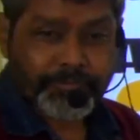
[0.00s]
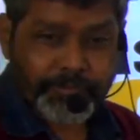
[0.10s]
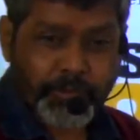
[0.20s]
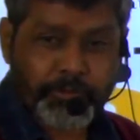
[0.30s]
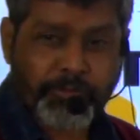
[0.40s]

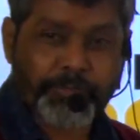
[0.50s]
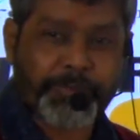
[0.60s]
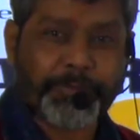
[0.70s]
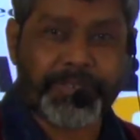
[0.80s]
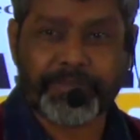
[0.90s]
those who are
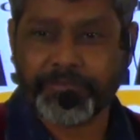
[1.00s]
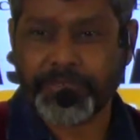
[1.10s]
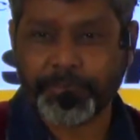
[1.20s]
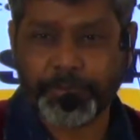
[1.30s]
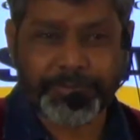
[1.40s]
preparing for
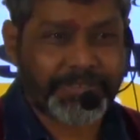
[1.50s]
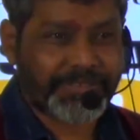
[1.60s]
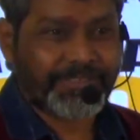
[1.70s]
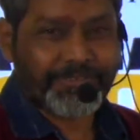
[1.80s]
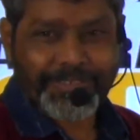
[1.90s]

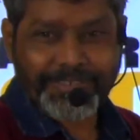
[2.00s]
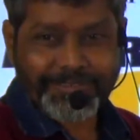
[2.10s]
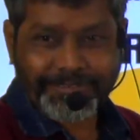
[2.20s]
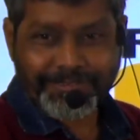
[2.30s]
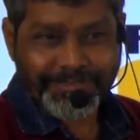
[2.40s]
APPSC, very
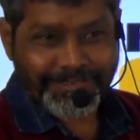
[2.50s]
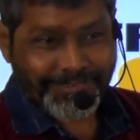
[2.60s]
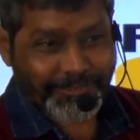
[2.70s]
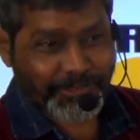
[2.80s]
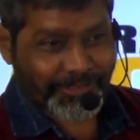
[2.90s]

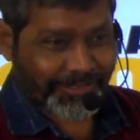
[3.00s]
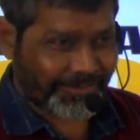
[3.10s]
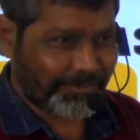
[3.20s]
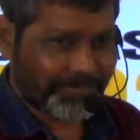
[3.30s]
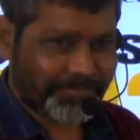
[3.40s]
essential.
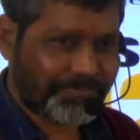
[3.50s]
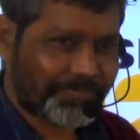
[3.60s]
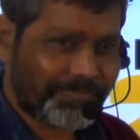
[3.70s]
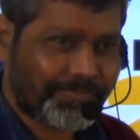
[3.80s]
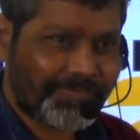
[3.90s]

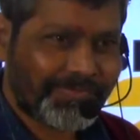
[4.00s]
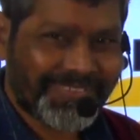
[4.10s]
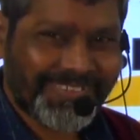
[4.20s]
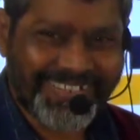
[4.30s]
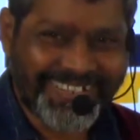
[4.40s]

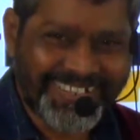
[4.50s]
Huh?